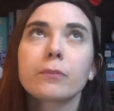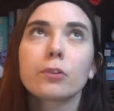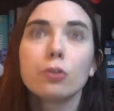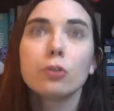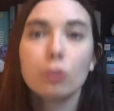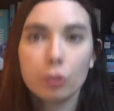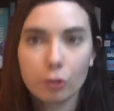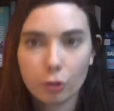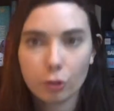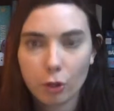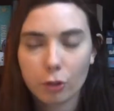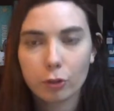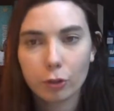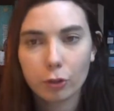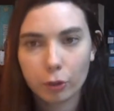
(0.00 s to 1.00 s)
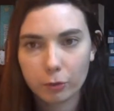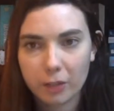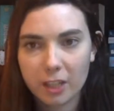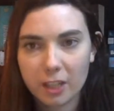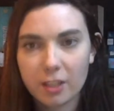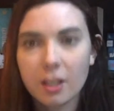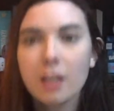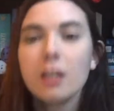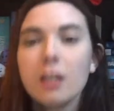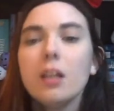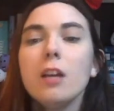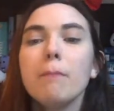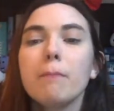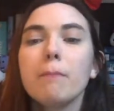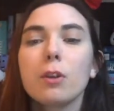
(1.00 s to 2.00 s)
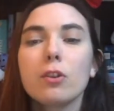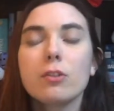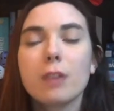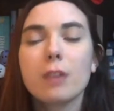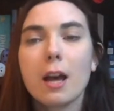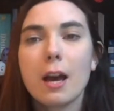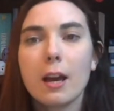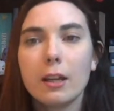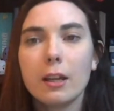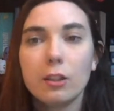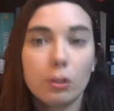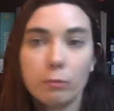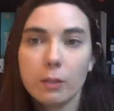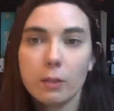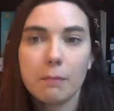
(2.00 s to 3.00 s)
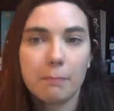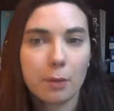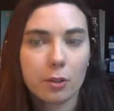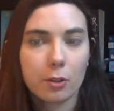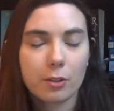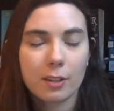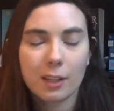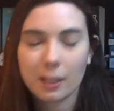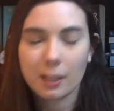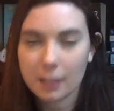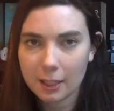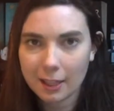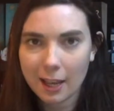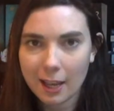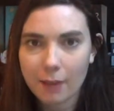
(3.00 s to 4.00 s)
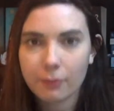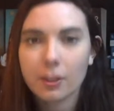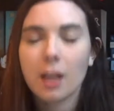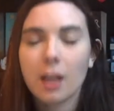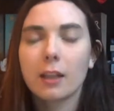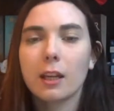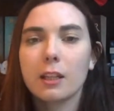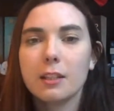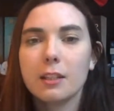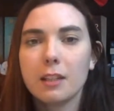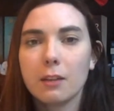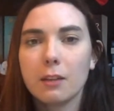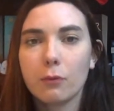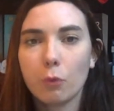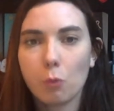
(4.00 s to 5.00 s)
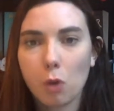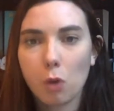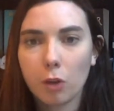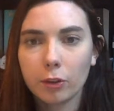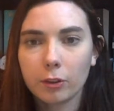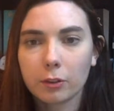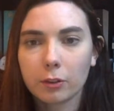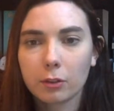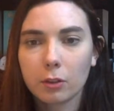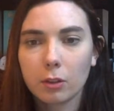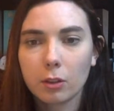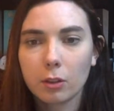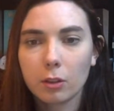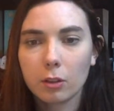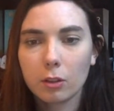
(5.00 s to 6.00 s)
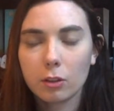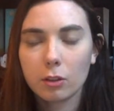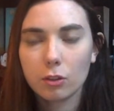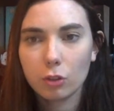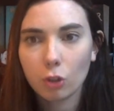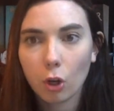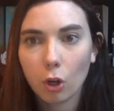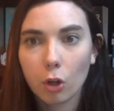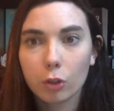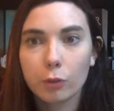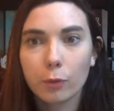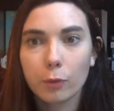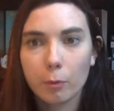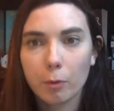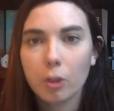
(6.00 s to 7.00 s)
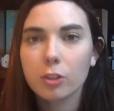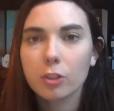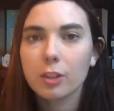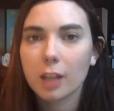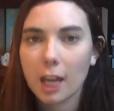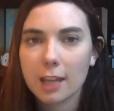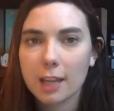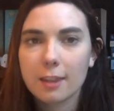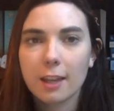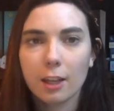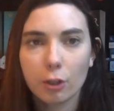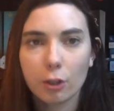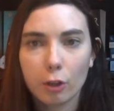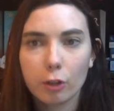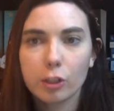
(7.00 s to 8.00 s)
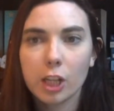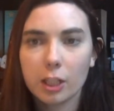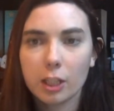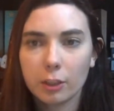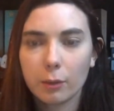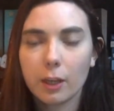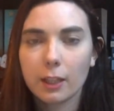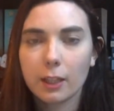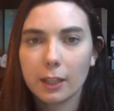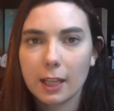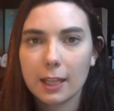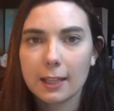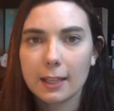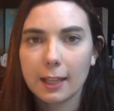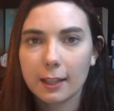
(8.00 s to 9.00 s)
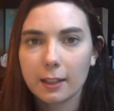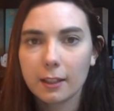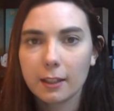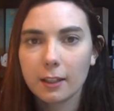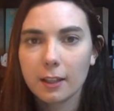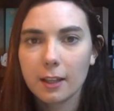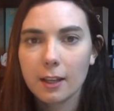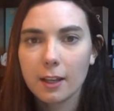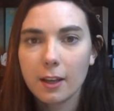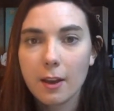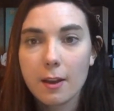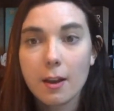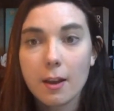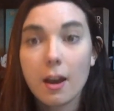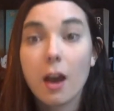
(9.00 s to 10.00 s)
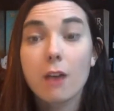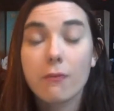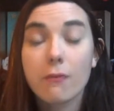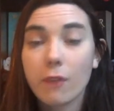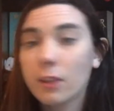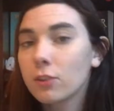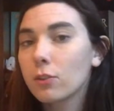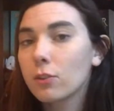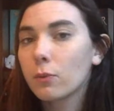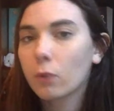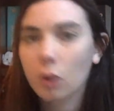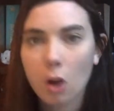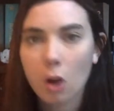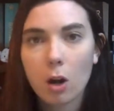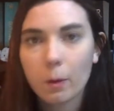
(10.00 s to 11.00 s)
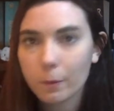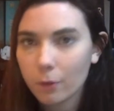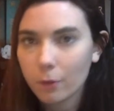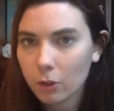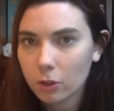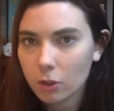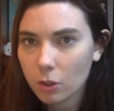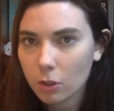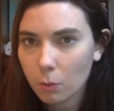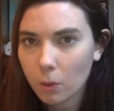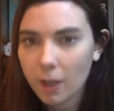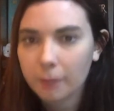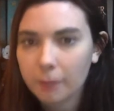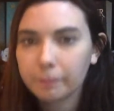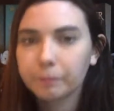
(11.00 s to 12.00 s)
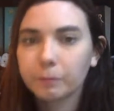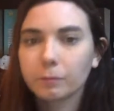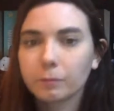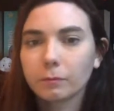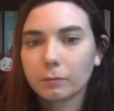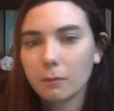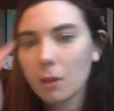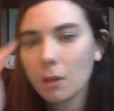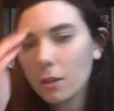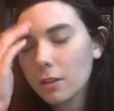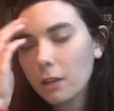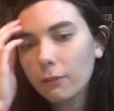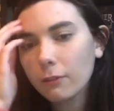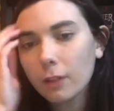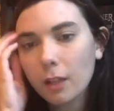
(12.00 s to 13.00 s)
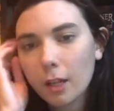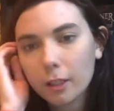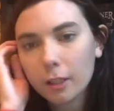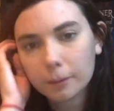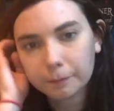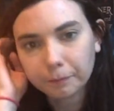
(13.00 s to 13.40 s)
two stars on Goodreads because I don't rate books that I DNF'd and I save one stars for books that I think are genuinely like offensive or harmful in some way because I feel like,